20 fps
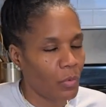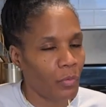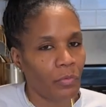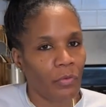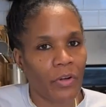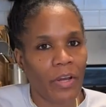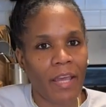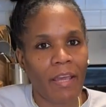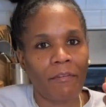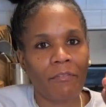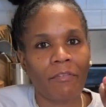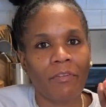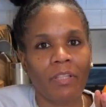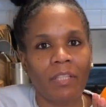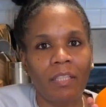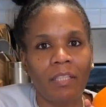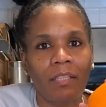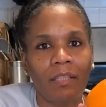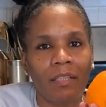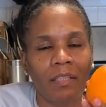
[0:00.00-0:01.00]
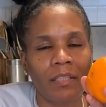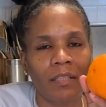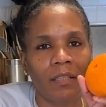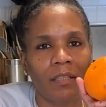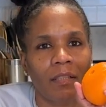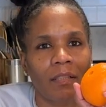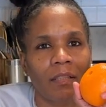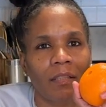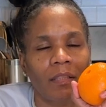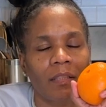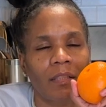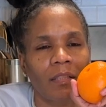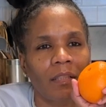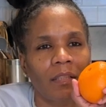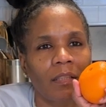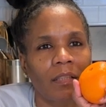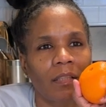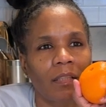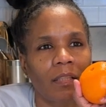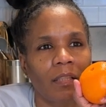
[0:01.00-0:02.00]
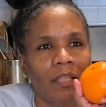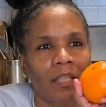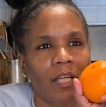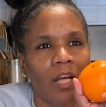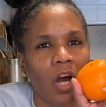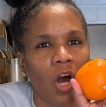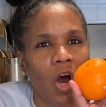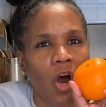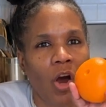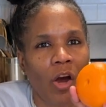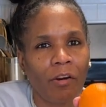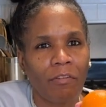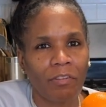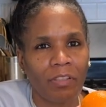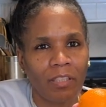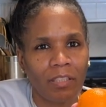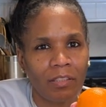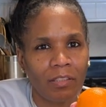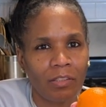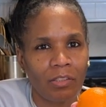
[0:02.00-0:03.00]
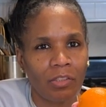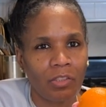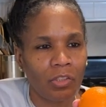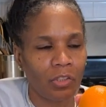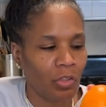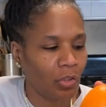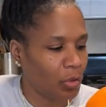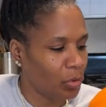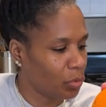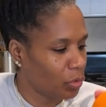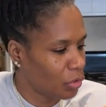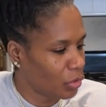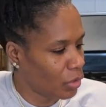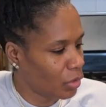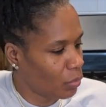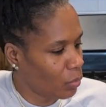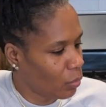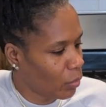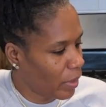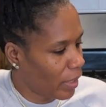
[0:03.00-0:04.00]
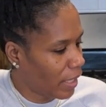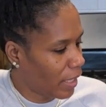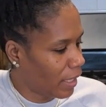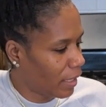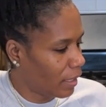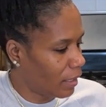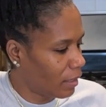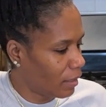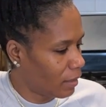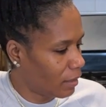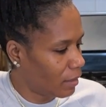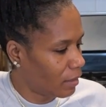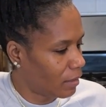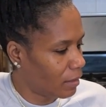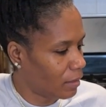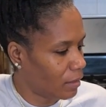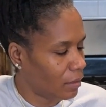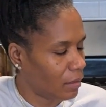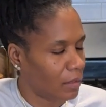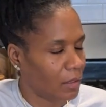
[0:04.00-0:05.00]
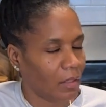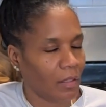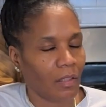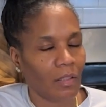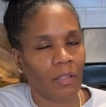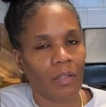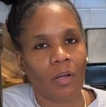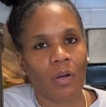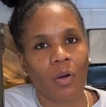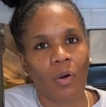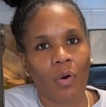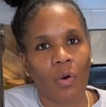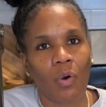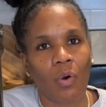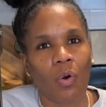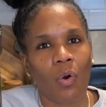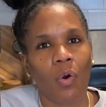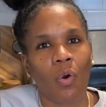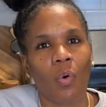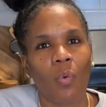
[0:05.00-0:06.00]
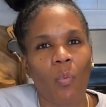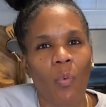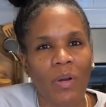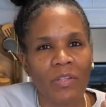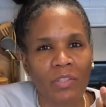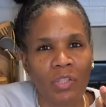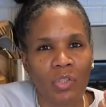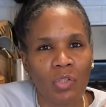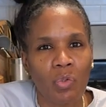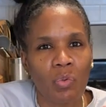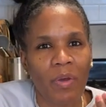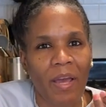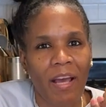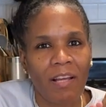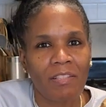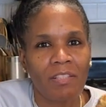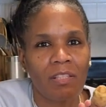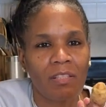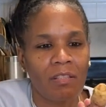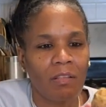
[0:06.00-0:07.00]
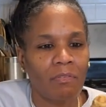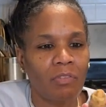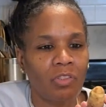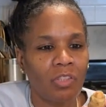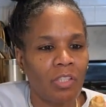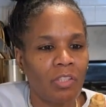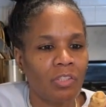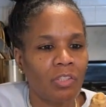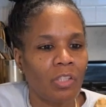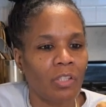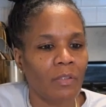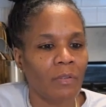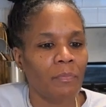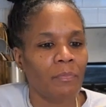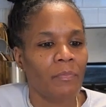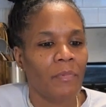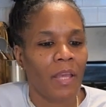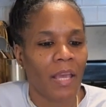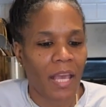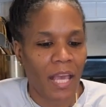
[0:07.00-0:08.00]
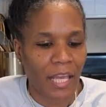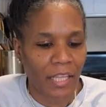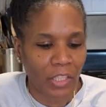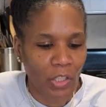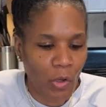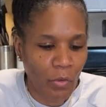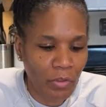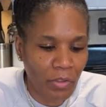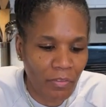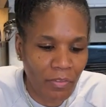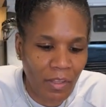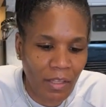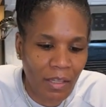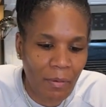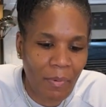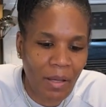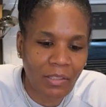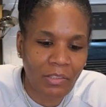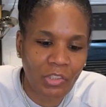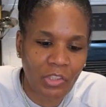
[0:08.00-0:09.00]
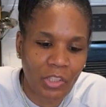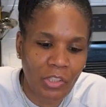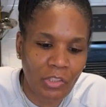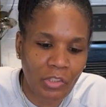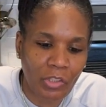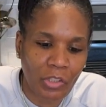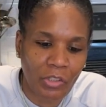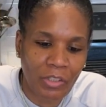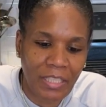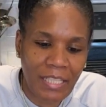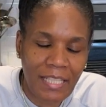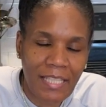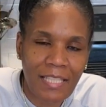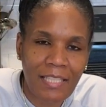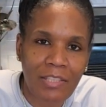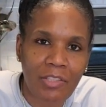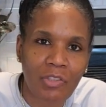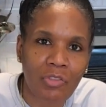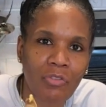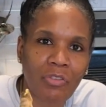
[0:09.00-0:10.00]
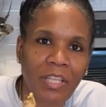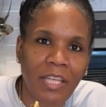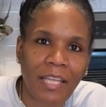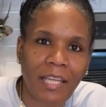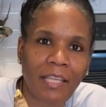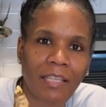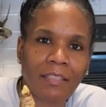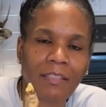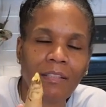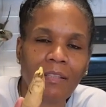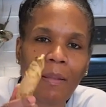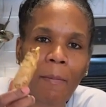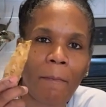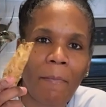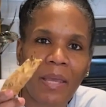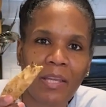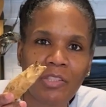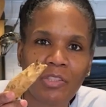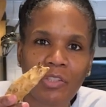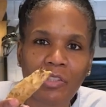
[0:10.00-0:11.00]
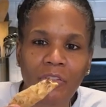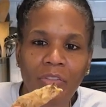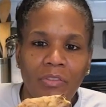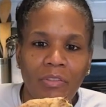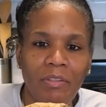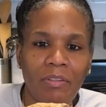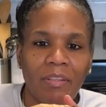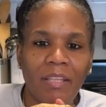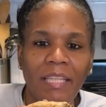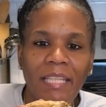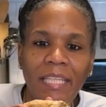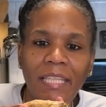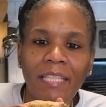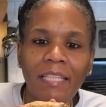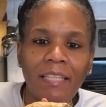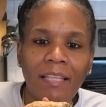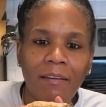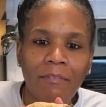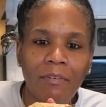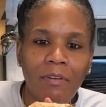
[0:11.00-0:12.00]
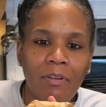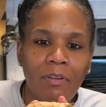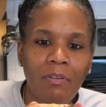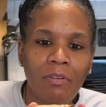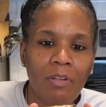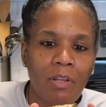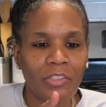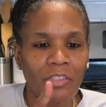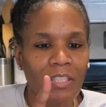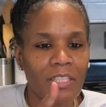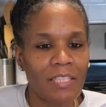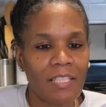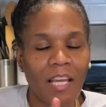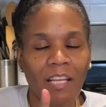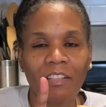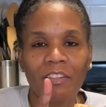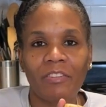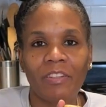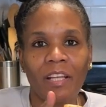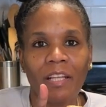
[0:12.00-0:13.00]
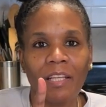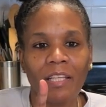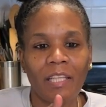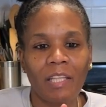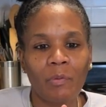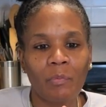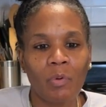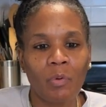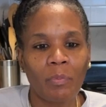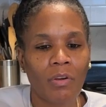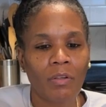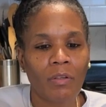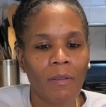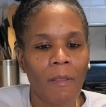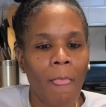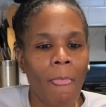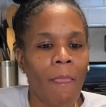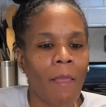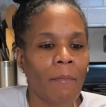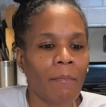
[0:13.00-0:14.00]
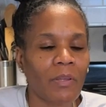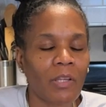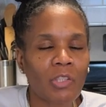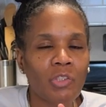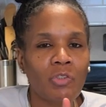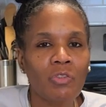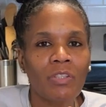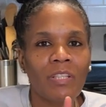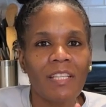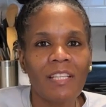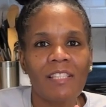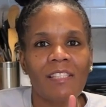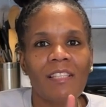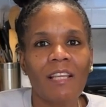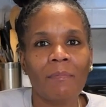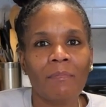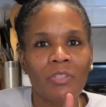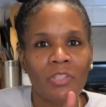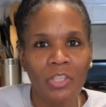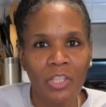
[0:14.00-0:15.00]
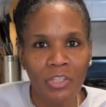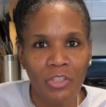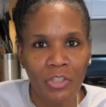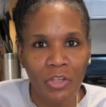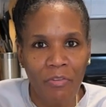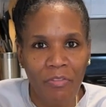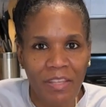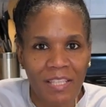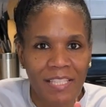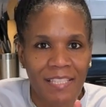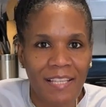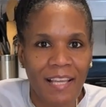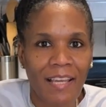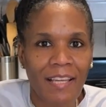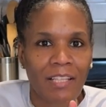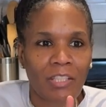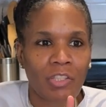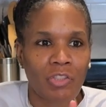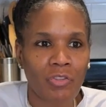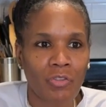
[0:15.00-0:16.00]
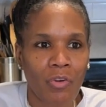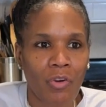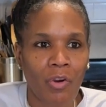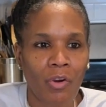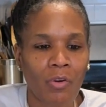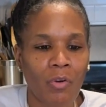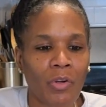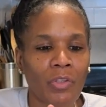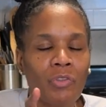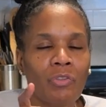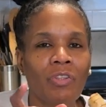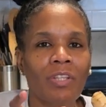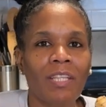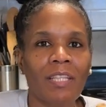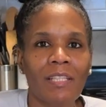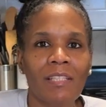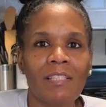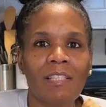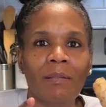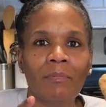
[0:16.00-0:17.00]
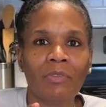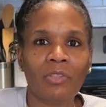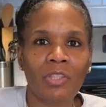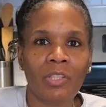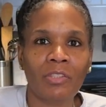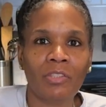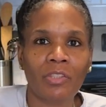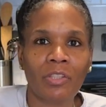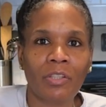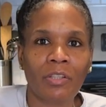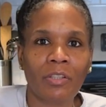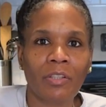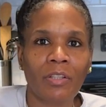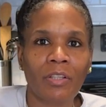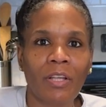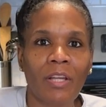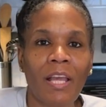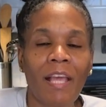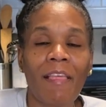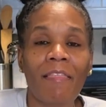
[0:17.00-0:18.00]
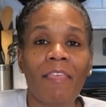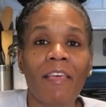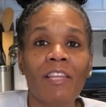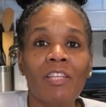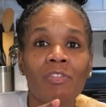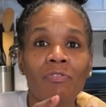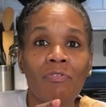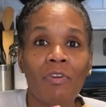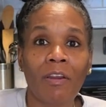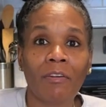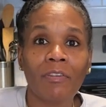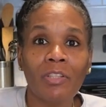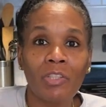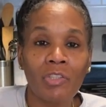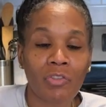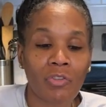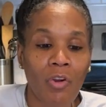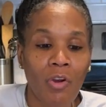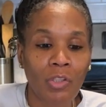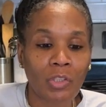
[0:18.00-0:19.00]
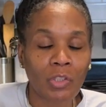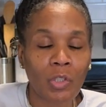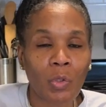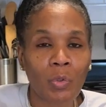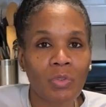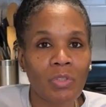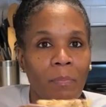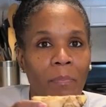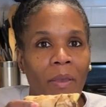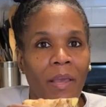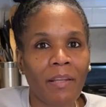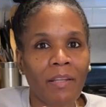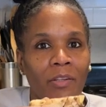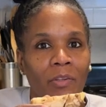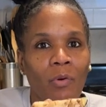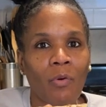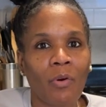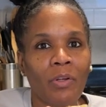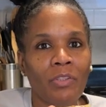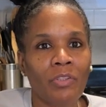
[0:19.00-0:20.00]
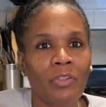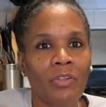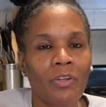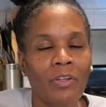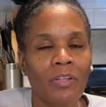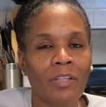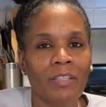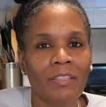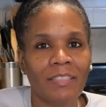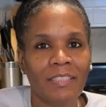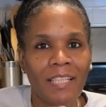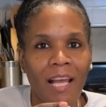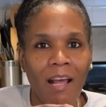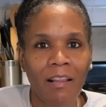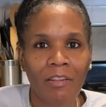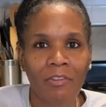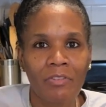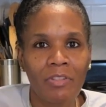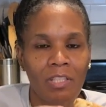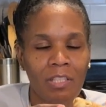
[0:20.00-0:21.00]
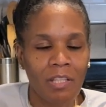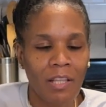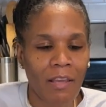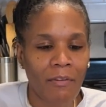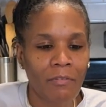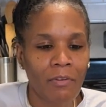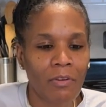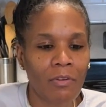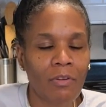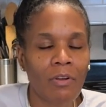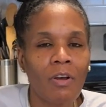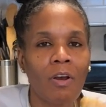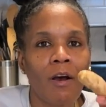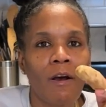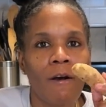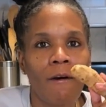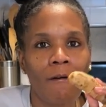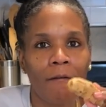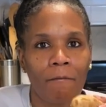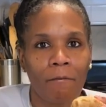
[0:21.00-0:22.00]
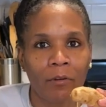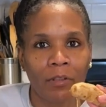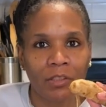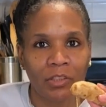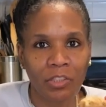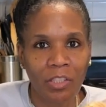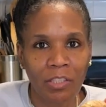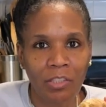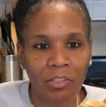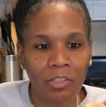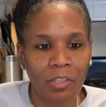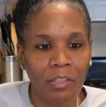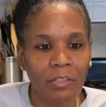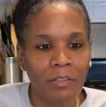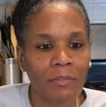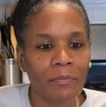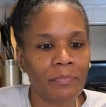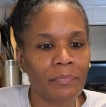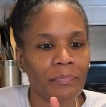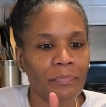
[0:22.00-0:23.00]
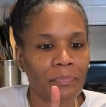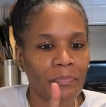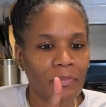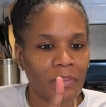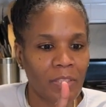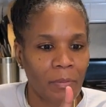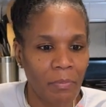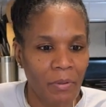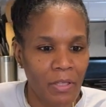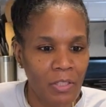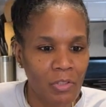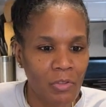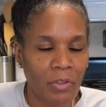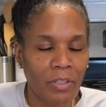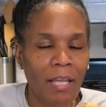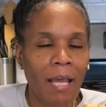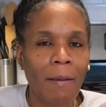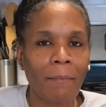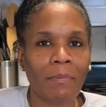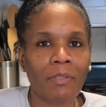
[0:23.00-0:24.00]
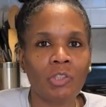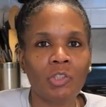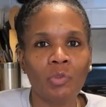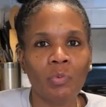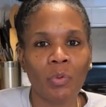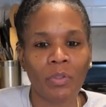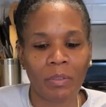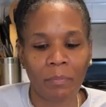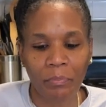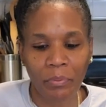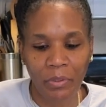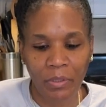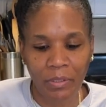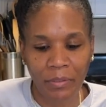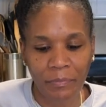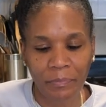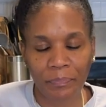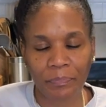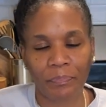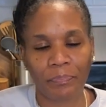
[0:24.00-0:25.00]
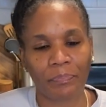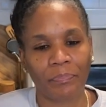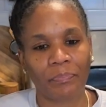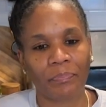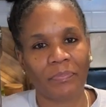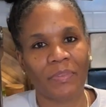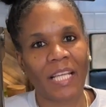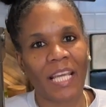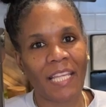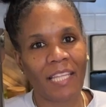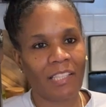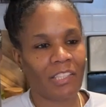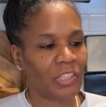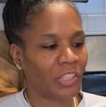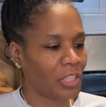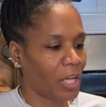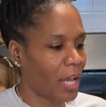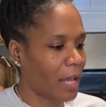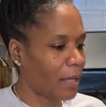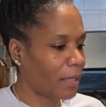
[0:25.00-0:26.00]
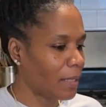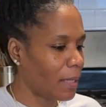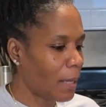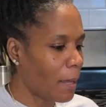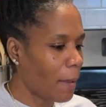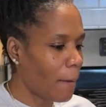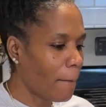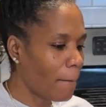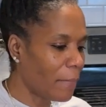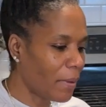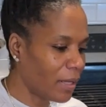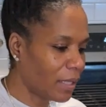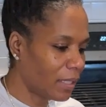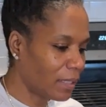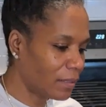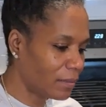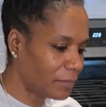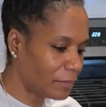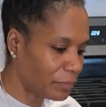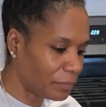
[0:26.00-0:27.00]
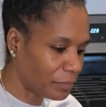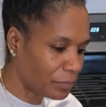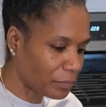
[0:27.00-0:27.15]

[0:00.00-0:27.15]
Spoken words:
for every orange, you should weigh 1 to 2 ounces of ginger. And the only thing about ginger is you can't measure the heat level. Ginger is not created equal, because you can get some ginger that's not as strong, or you can get some ginger that is very strong. So depending on your tolerance level for ginger, depends on how much you want to put in the shot. But